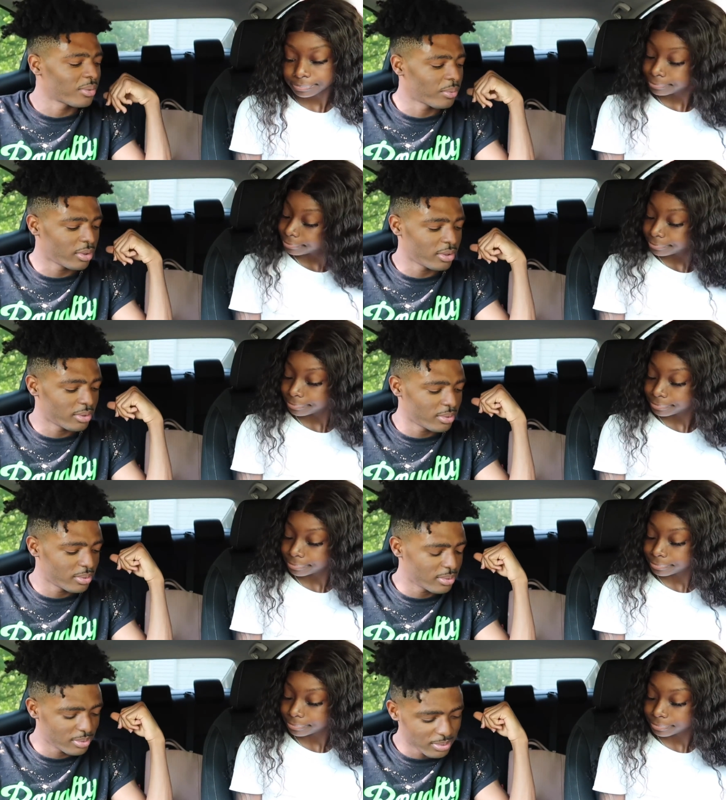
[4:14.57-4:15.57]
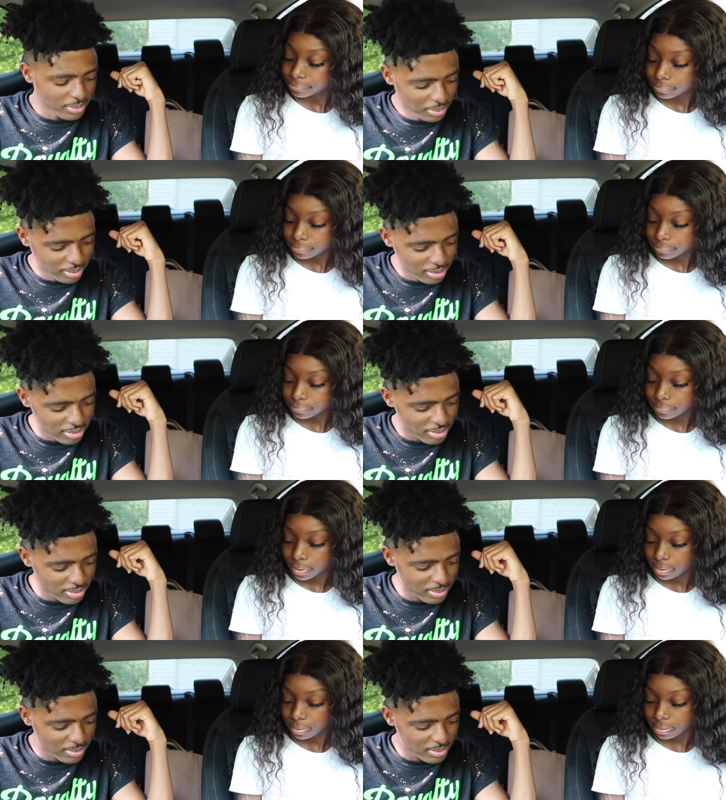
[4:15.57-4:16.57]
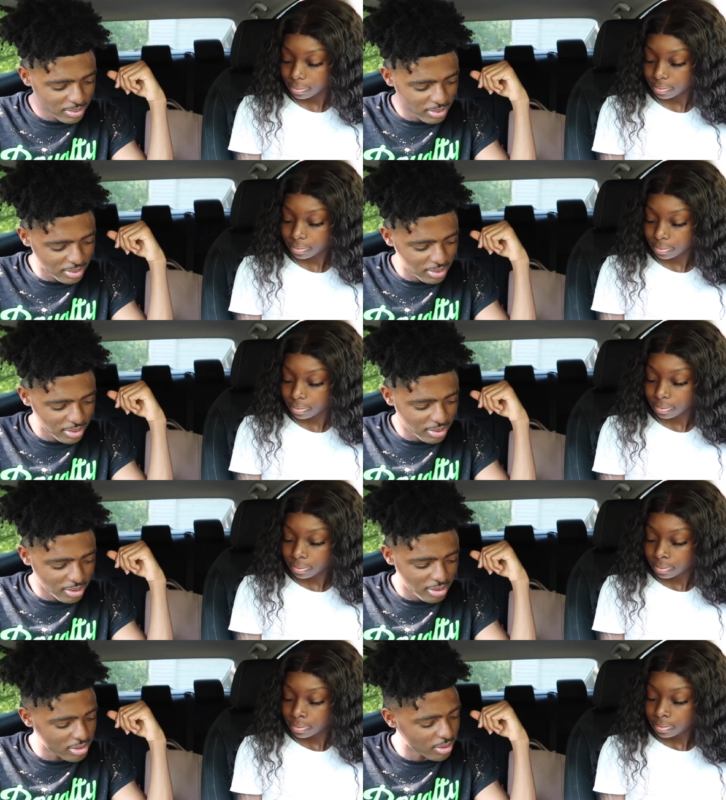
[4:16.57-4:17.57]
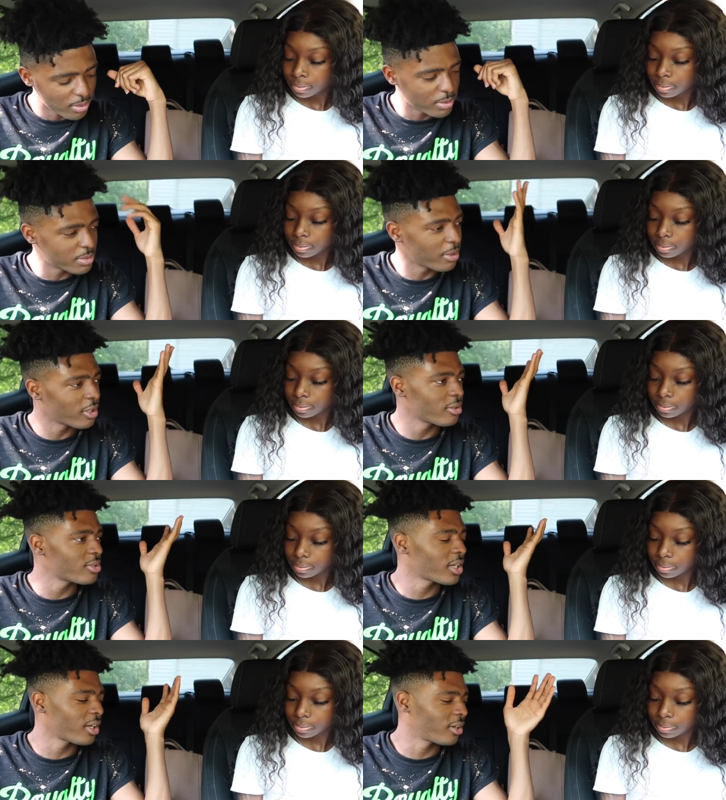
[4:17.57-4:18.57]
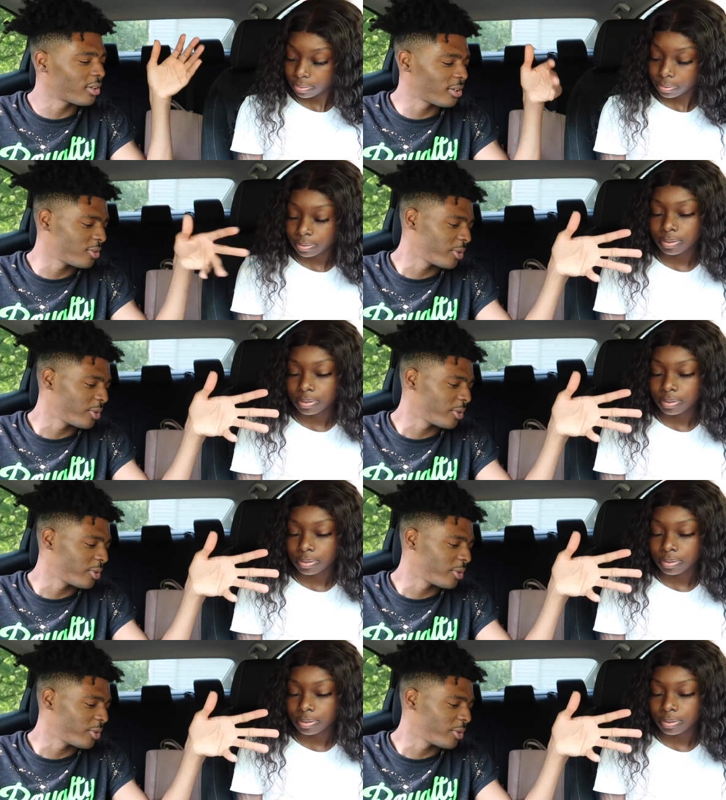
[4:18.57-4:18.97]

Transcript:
Speaker 1: my god. What? Nothing. So what was making you take all day?